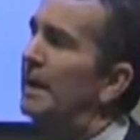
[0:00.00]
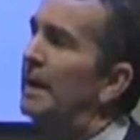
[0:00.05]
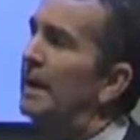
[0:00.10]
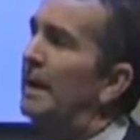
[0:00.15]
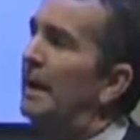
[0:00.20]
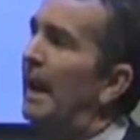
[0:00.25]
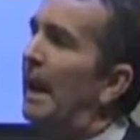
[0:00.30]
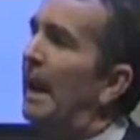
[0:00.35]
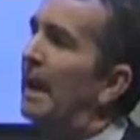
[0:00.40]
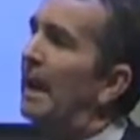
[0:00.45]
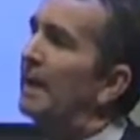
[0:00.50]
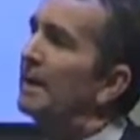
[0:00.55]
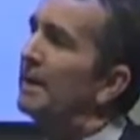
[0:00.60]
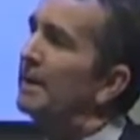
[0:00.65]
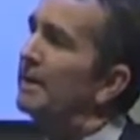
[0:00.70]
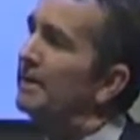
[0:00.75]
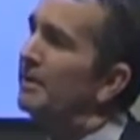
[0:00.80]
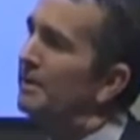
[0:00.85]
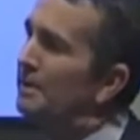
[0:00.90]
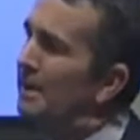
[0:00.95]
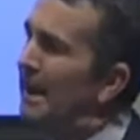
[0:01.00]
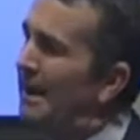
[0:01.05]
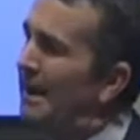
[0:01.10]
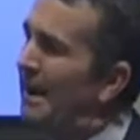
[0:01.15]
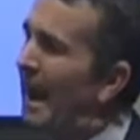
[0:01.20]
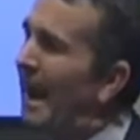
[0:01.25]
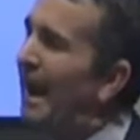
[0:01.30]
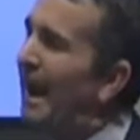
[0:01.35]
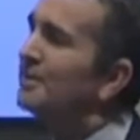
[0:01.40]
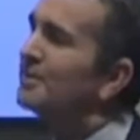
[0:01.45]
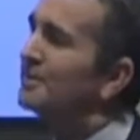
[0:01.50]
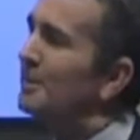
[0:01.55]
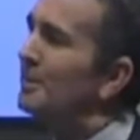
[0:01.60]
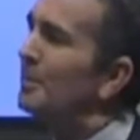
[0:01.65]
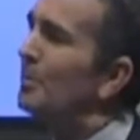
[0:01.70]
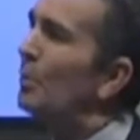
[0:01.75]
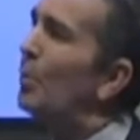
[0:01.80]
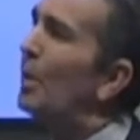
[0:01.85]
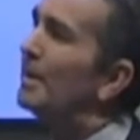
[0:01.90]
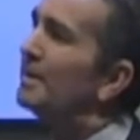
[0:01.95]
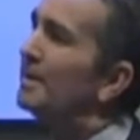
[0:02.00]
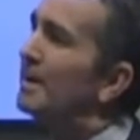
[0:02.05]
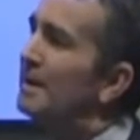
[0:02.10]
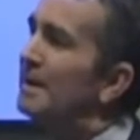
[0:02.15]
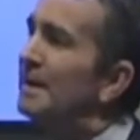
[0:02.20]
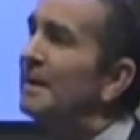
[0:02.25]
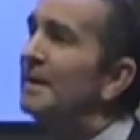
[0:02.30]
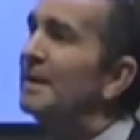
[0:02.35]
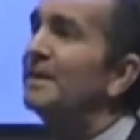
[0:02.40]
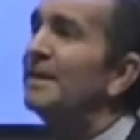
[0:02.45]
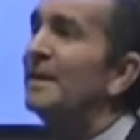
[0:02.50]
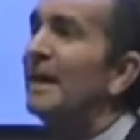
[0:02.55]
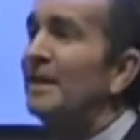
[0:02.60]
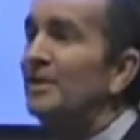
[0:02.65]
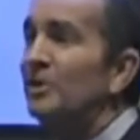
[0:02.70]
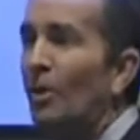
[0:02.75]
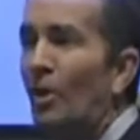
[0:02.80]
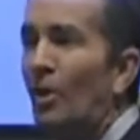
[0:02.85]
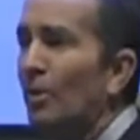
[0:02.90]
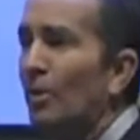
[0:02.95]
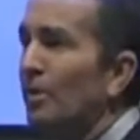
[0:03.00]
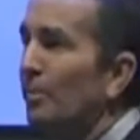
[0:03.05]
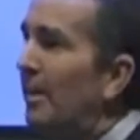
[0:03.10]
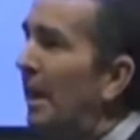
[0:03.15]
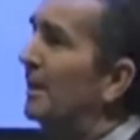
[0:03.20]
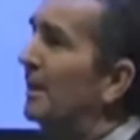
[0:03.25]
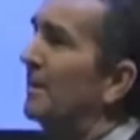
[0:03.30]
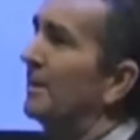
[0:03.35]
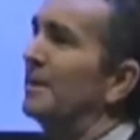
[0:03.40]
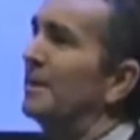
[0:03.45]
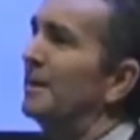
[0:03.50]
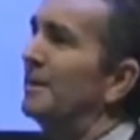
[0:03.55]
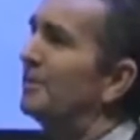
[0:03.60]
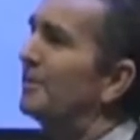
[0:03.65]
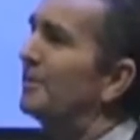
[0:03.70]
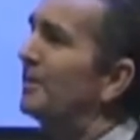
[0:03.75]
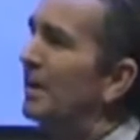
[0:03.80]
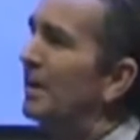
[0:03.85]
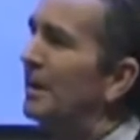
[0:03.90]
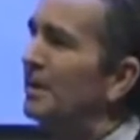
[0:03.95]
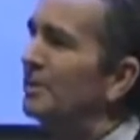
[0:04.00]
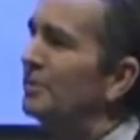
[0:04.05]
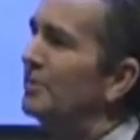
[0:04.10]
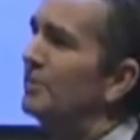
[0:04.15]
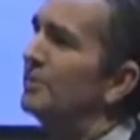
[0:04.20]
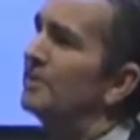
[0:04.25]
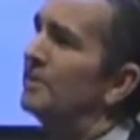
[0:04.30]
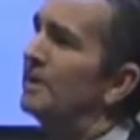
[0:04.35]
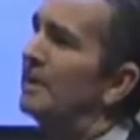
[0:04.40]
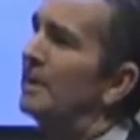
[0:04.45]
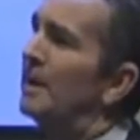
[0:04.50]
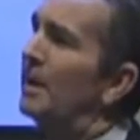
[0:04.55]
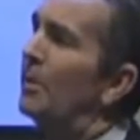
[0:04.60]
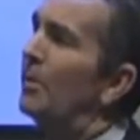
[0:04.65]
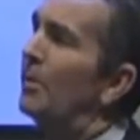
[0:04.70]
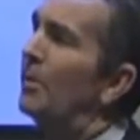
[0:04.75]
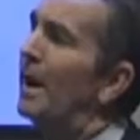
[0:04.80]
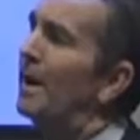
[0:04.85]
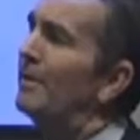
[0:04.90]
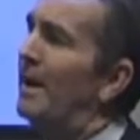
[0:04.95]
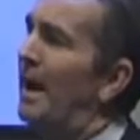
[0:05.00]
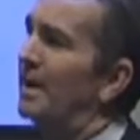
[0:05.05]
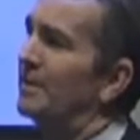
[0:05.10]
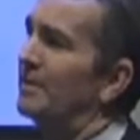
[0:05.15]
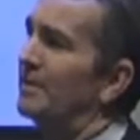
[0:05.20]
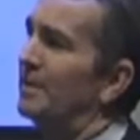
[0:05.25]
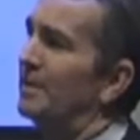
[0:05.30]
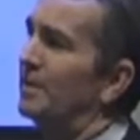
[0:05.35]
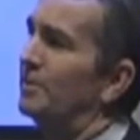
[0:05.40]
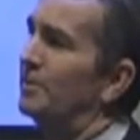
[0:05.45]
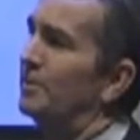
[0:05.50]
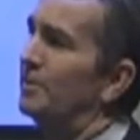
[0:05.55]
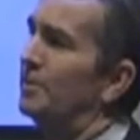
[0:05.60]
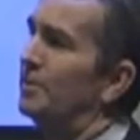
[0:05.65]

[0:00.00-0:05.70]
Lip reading: and ask them what they need, they talk about these very issues that they don't have access to.